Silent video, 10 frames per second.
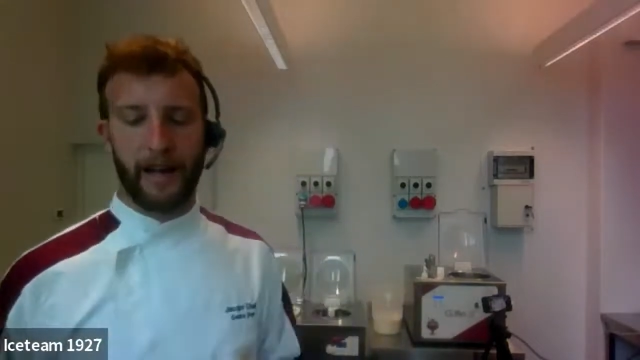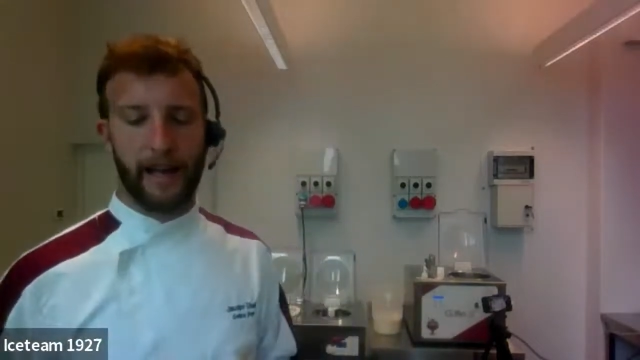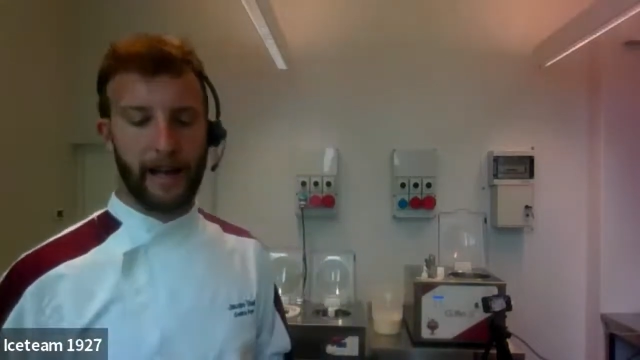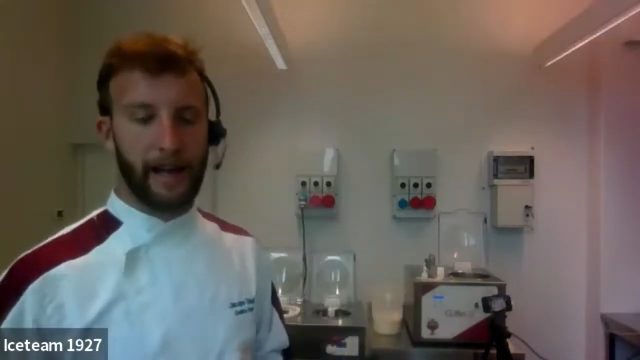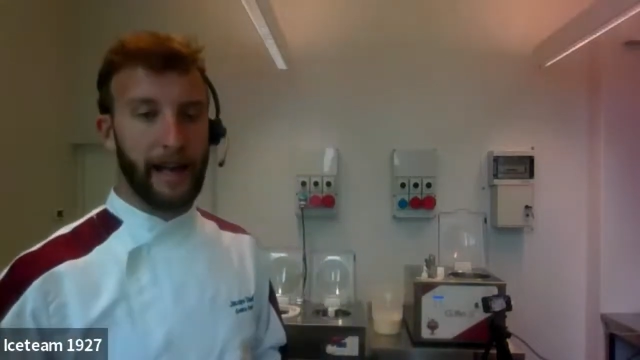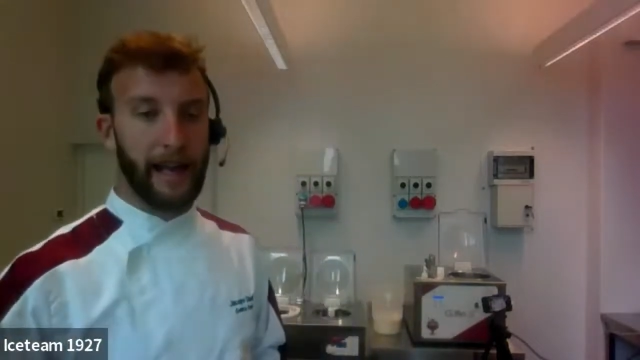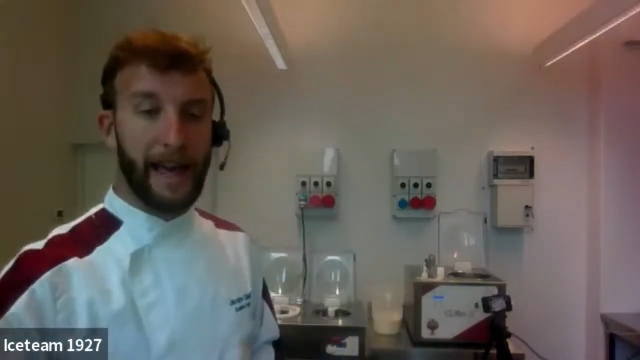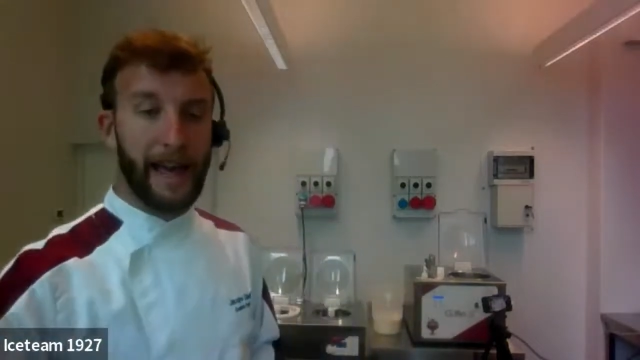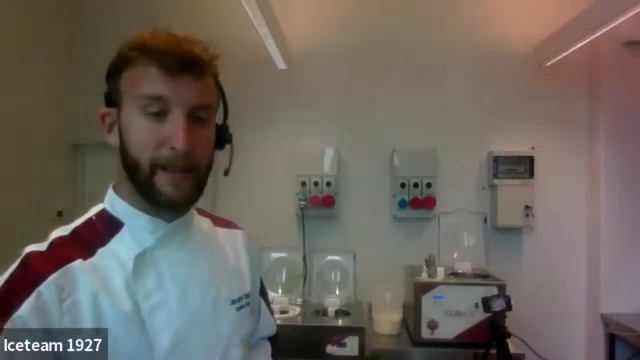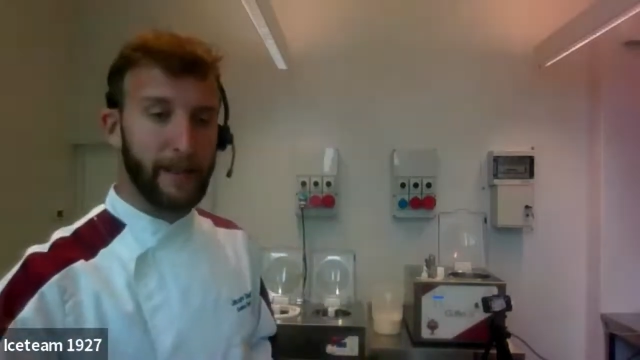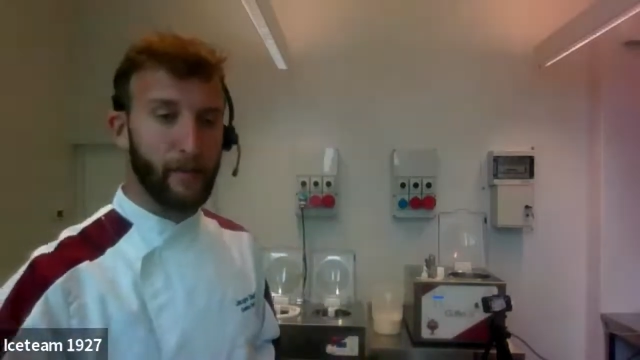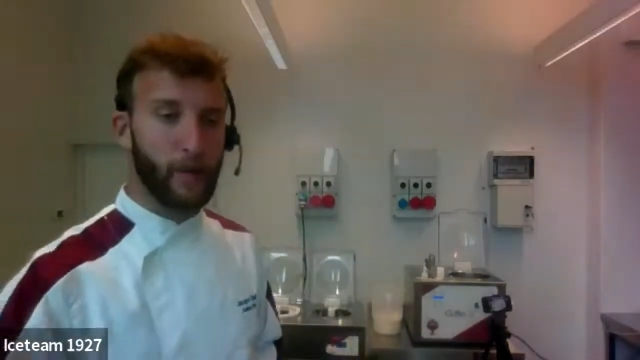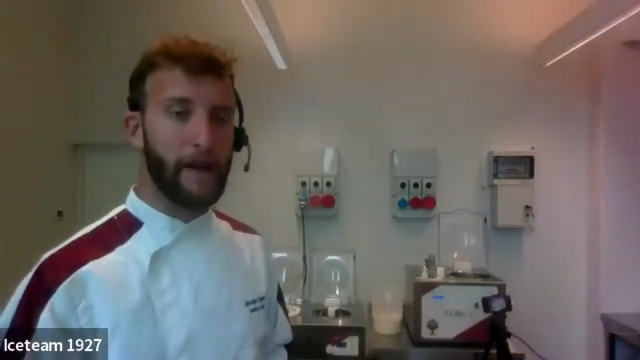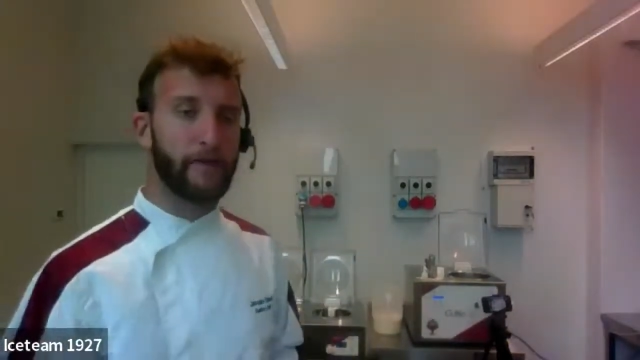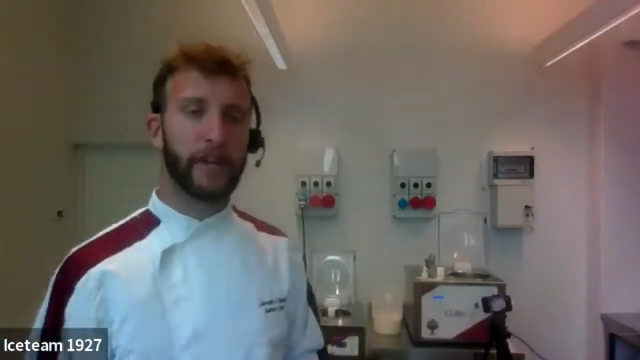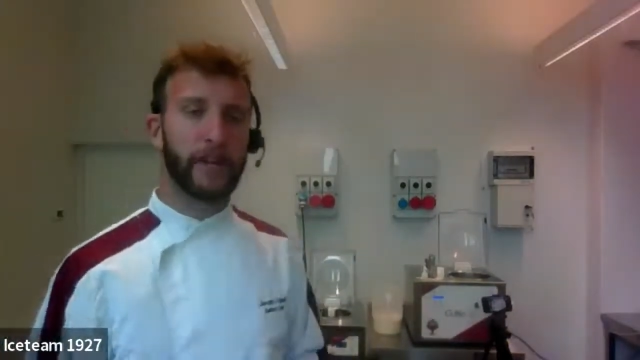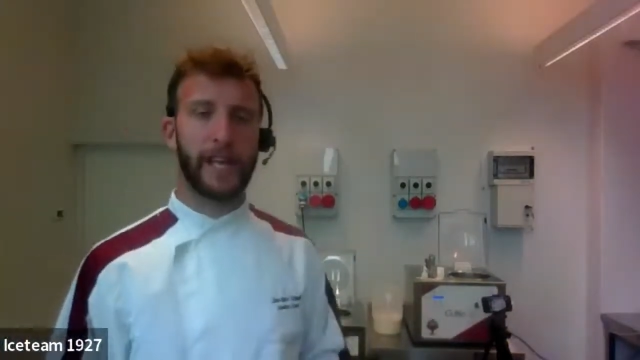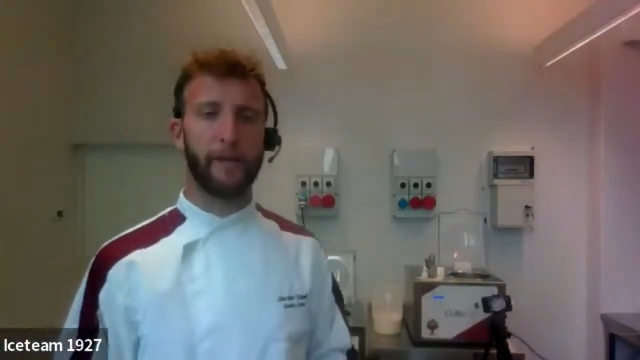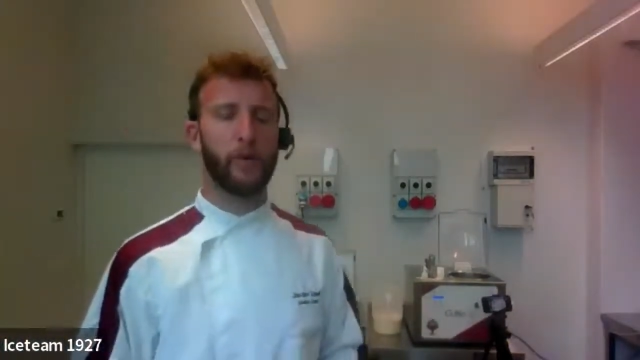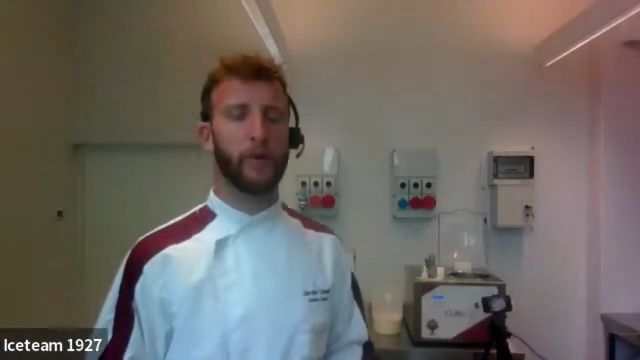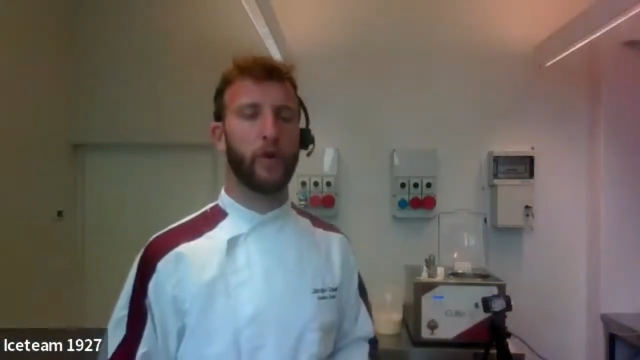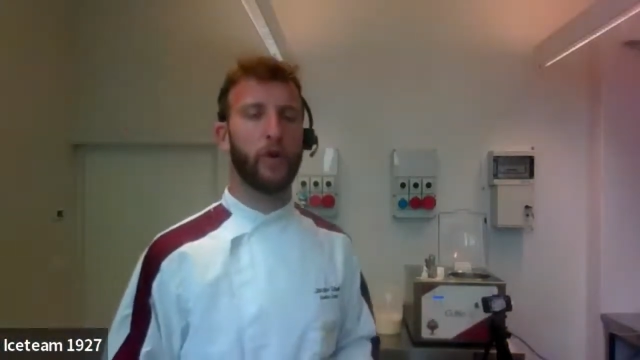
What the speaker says: level, we have, for example,